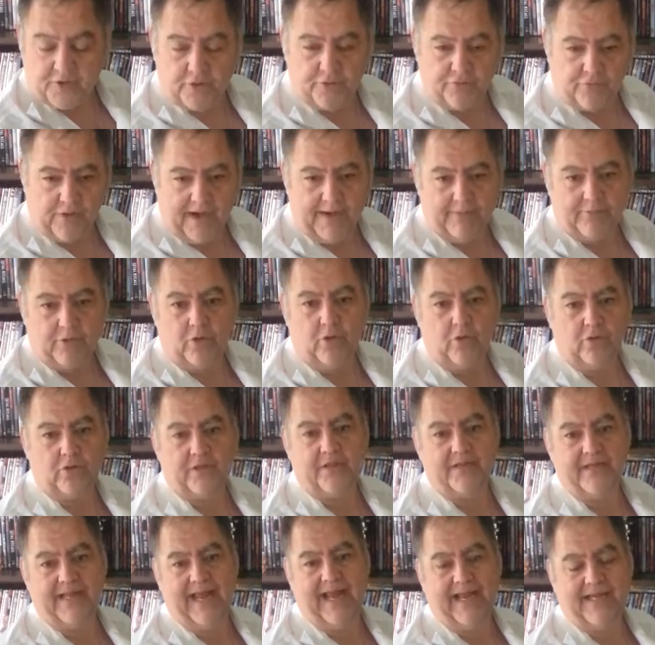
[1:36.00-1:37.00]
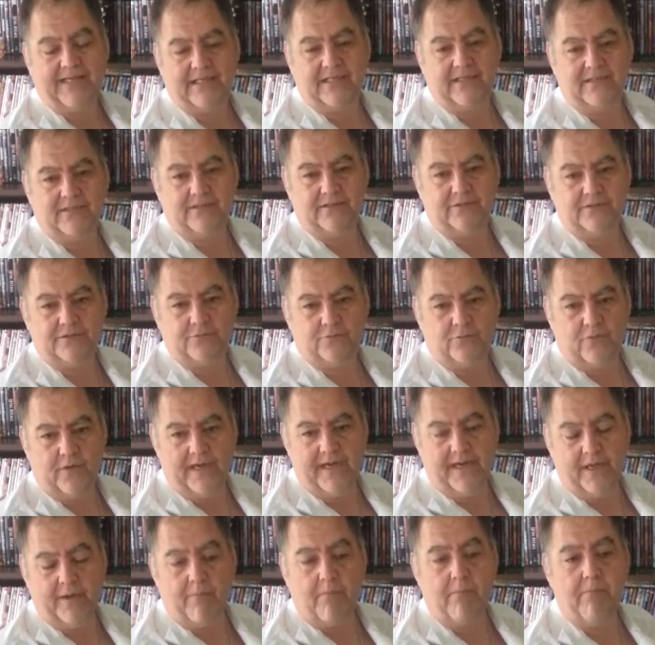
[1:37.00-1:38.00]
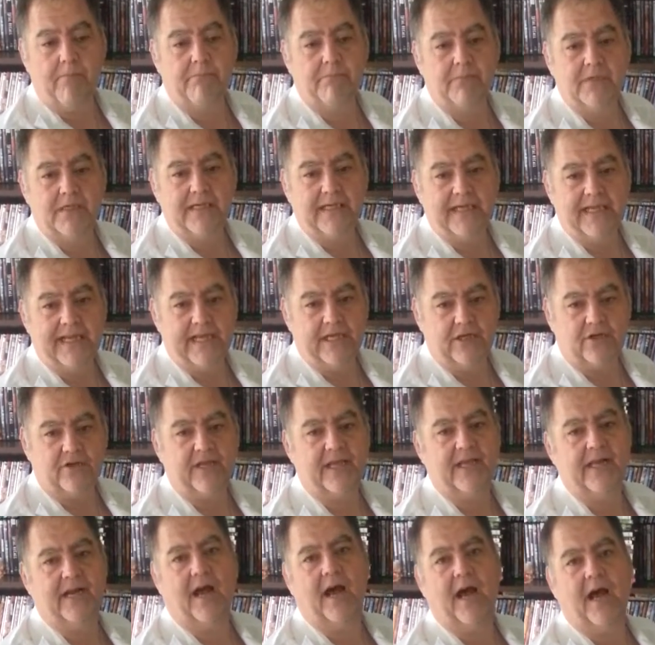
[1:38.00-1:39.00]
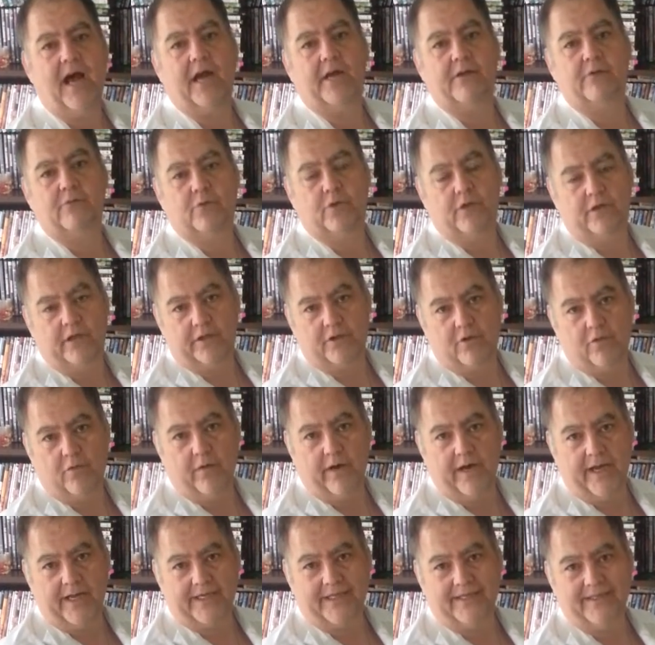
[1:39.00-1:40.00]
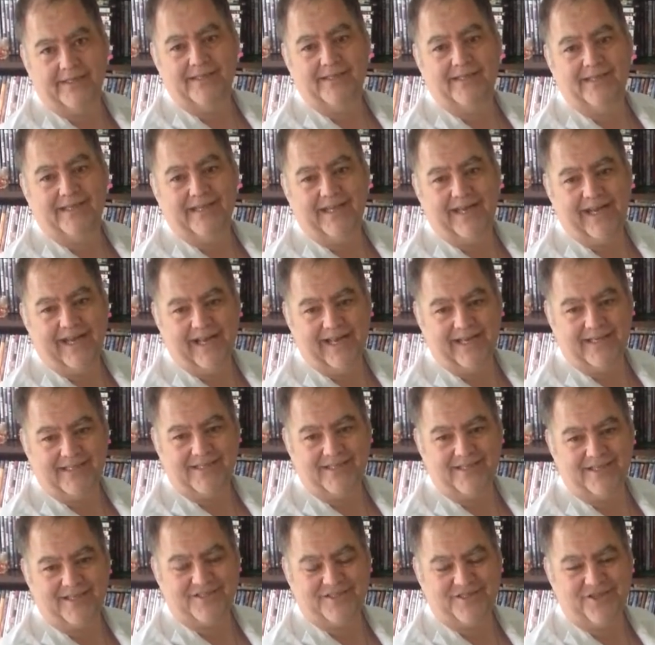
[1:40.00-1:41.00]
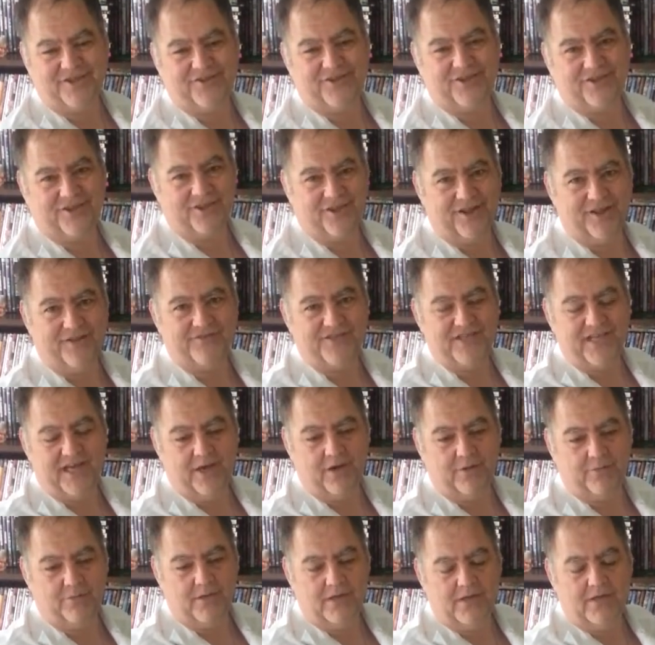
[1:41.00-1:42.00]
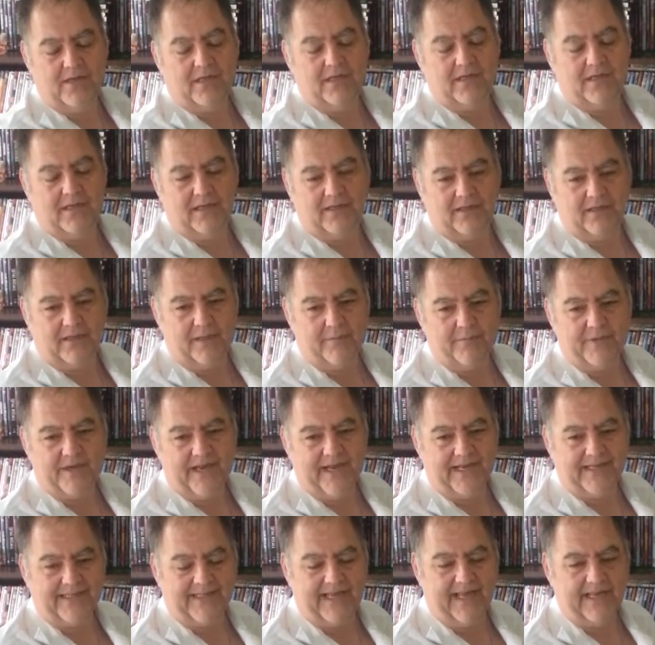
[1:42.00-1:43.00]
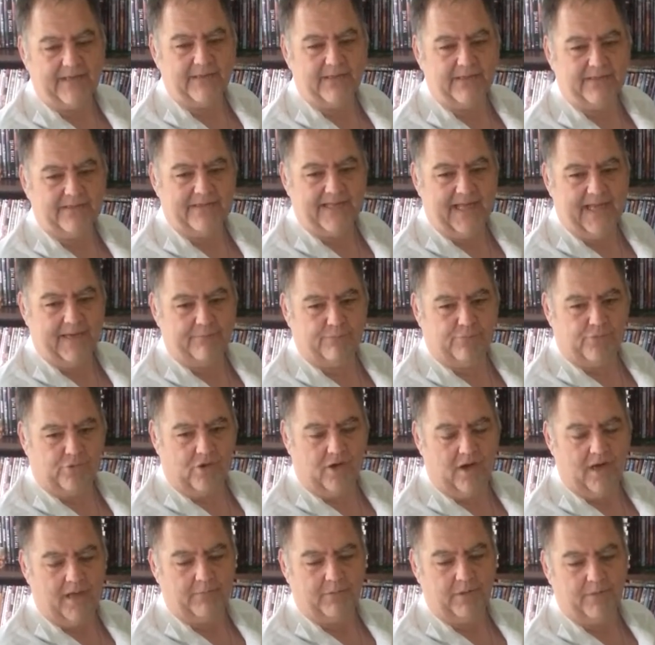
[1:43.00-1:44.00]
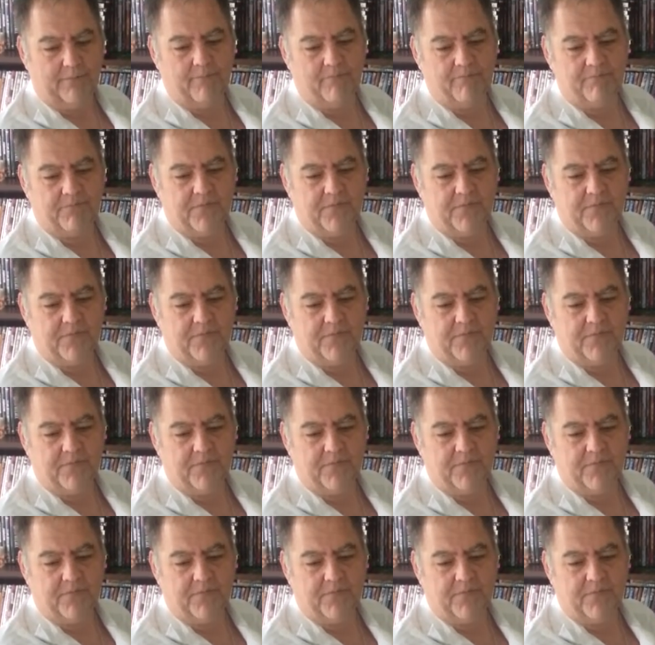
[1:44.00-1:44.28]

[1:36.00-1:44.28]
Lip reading: grab a hold of that rim, it'll get hot really quick. And so the gloves help eliminate that problem.